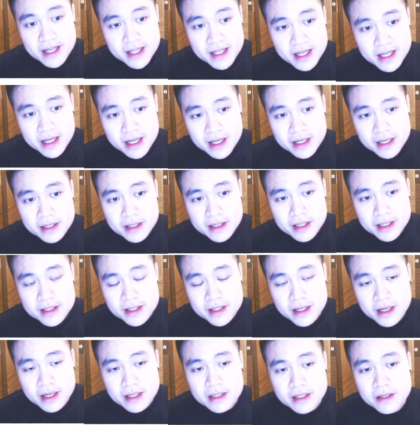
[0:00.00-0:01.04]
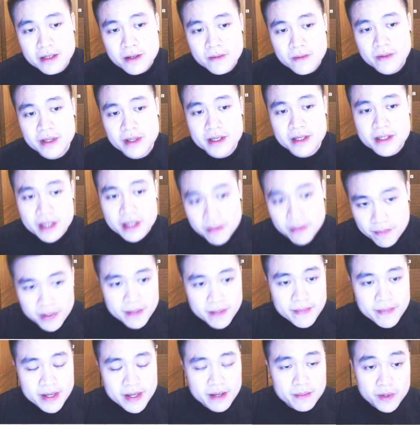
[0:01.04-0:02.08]
thing is that with the same
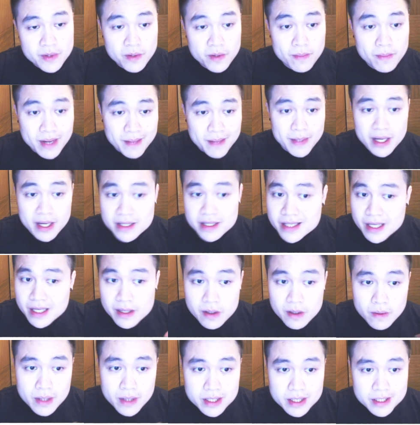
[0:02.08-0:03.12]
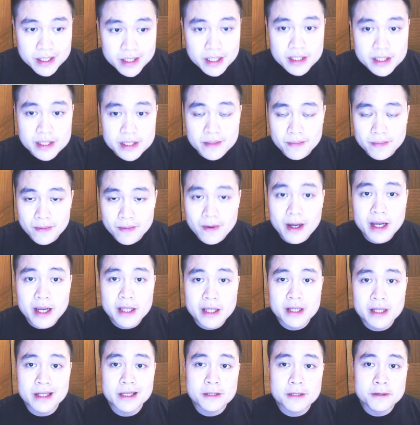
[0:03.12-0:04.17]
premium, you might be asking the questions of why
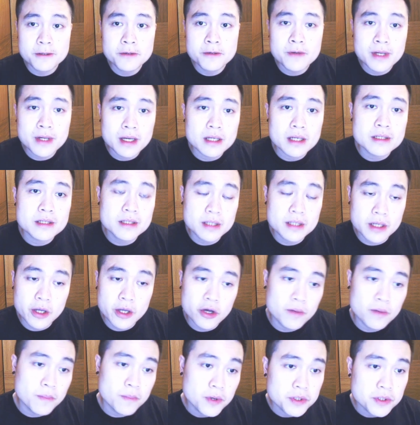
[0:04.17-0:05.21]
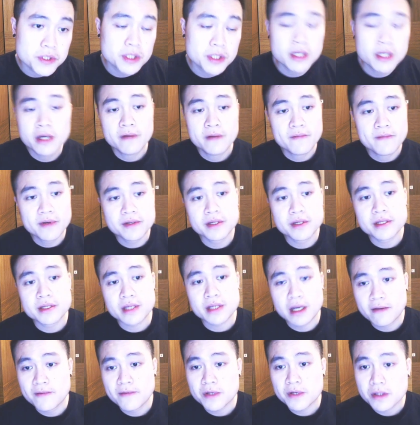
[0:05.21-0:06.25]
you need to do cash secure puts versus
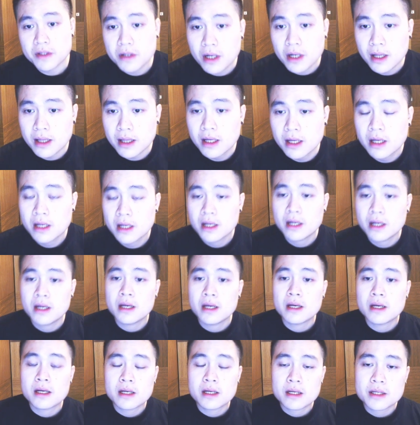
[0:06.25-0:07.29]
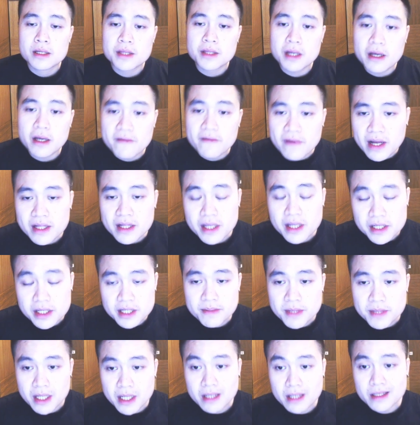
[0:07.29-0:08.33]
covered call. The advantage
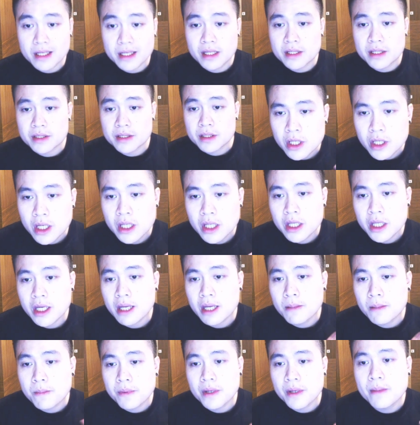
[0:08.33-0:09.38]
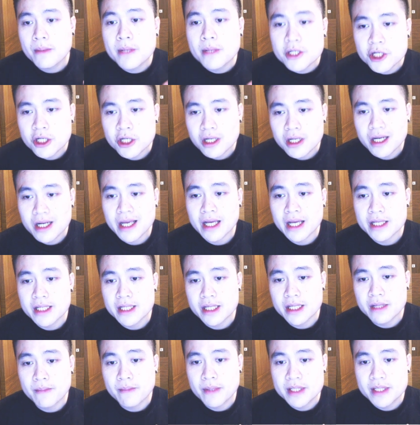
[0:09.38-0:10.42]
of that is you can prematurely exit
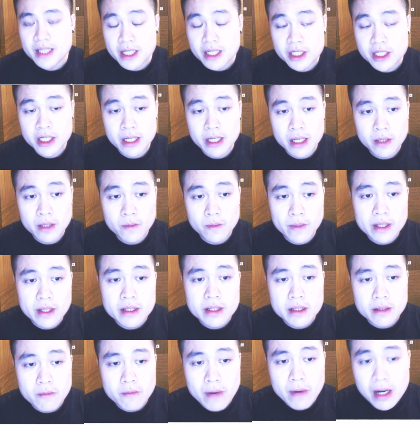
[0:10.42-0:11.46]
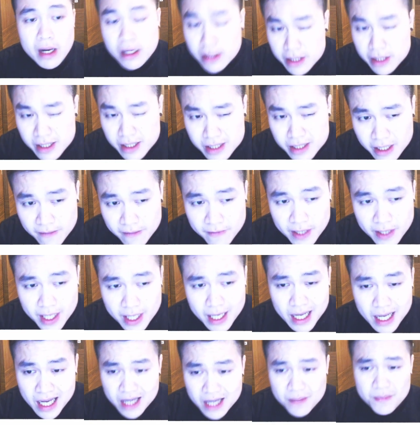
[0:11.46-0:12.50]
the position with relatively
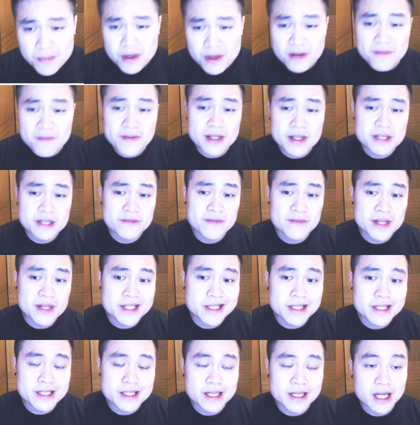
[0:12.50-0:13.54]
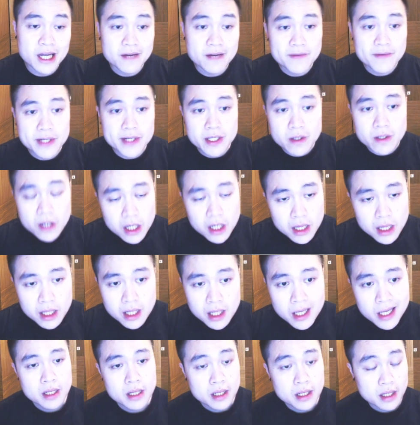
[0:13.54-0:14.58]
higher profit versus a covered call.
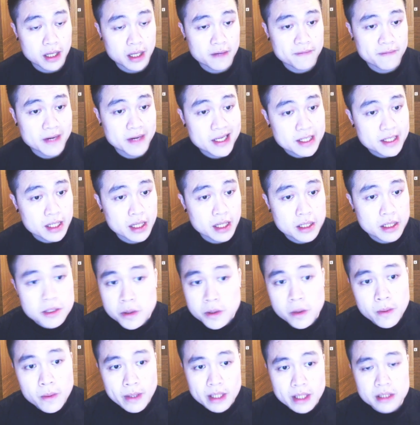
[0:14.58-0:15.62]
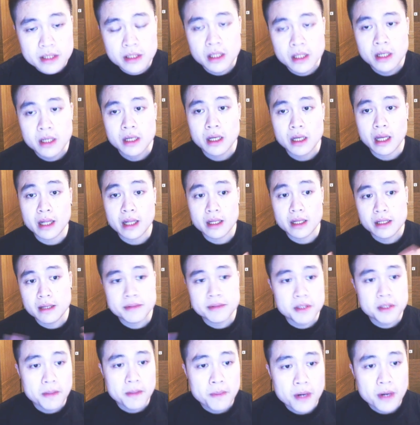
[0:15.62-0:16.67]
If let's say in 2 weeks, NNDM
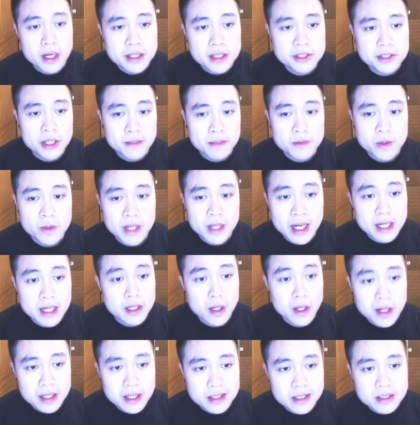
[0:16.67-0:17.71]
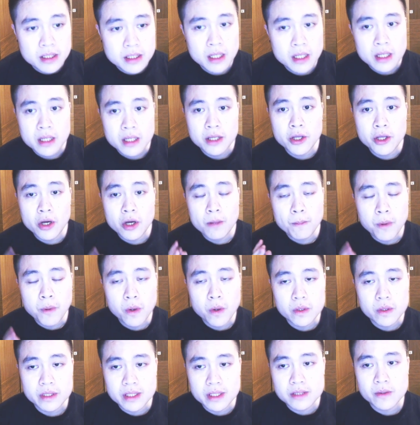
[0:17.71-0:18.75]
stock price jump to $9, your
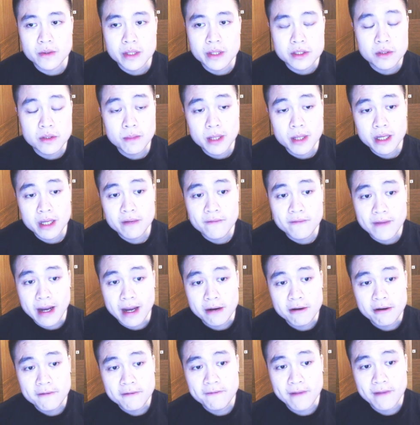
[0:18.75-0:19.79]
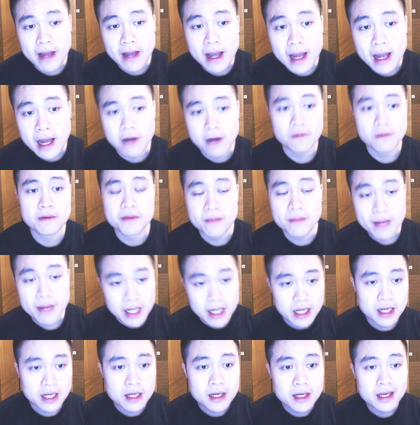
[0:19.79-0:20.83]
put is going to be very far out of the
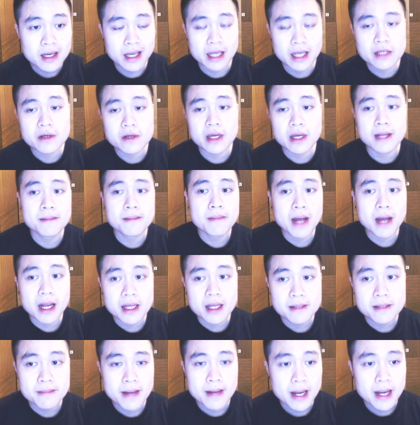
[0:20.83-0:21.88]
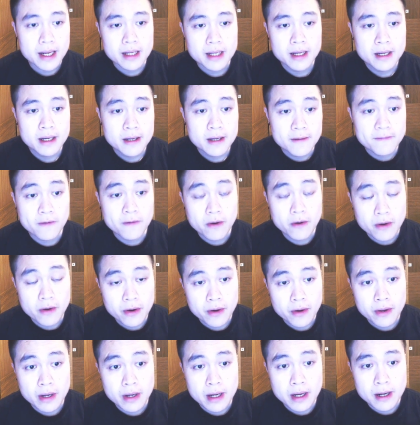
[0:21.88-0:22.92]
money and you can buy it back
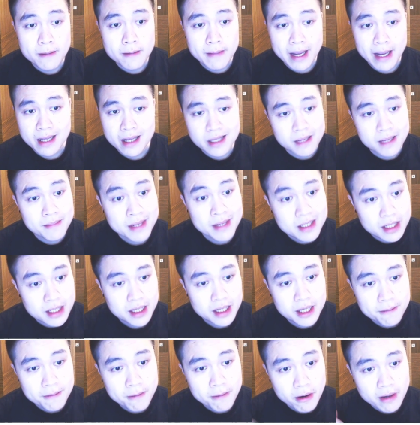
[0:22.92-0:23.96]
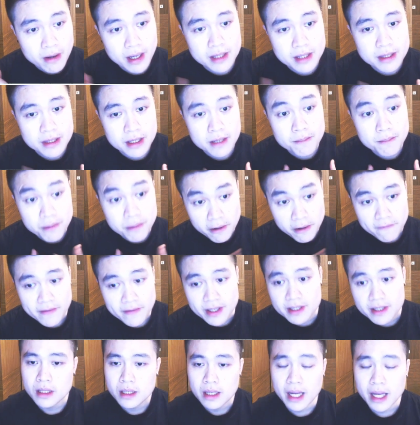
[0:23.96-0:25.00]
for and immediately pocket the
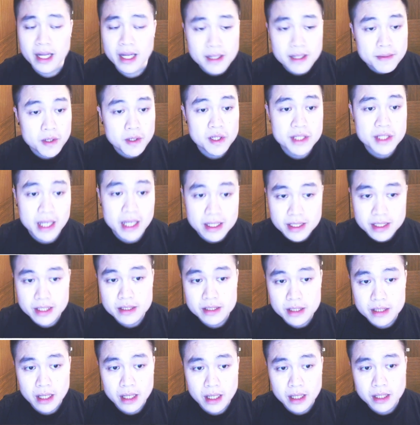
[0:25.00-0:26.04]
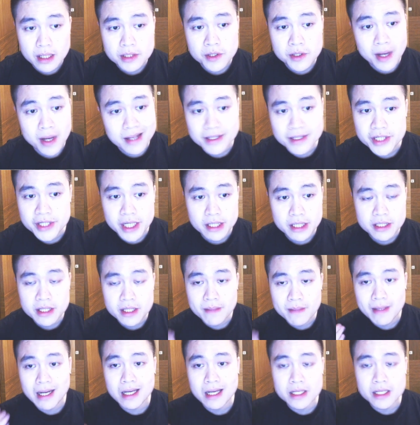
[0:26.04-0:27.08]
profit. And of course, the exit strategy is
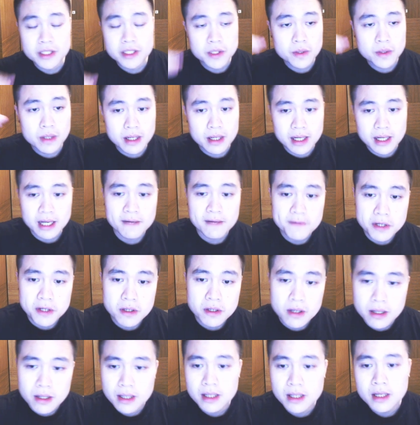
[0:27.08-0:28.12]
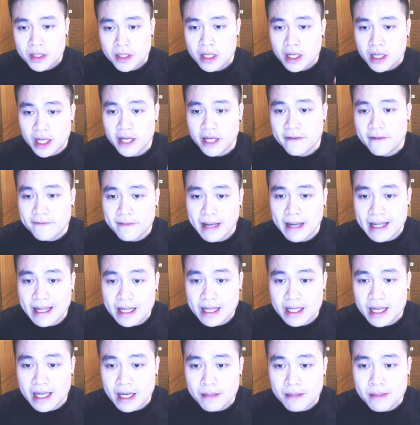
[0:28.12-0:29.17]
similar to a covered call. If
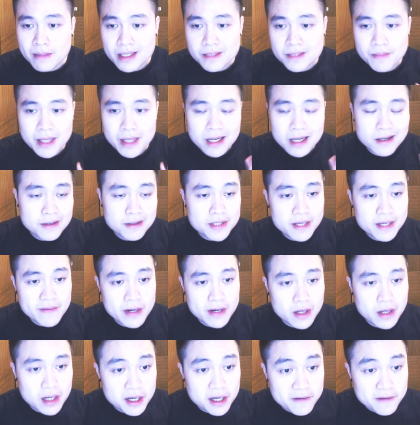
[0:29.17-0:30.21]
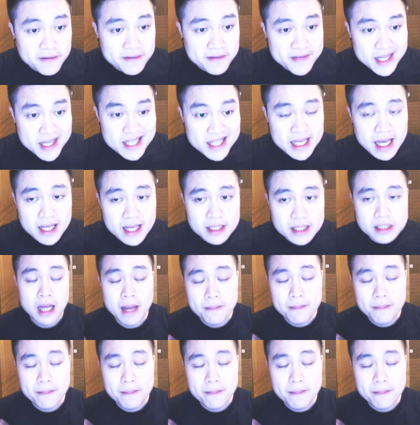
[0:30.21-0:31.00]
NNDM is below $7.50, I'm